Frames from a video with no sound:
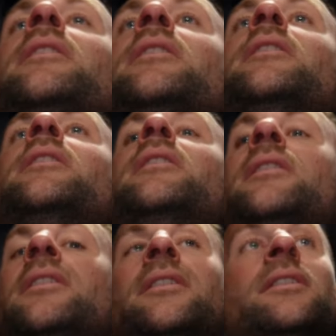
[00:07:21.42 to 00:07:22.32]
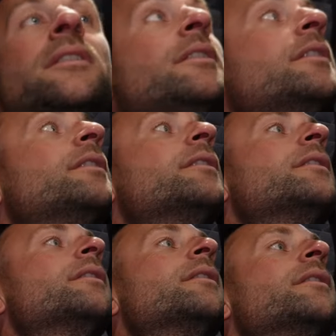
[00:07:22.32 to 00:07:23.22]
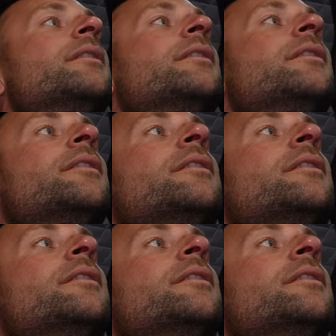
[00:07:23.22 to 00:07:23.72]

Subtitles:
That'd be nice on a nice drizzly night.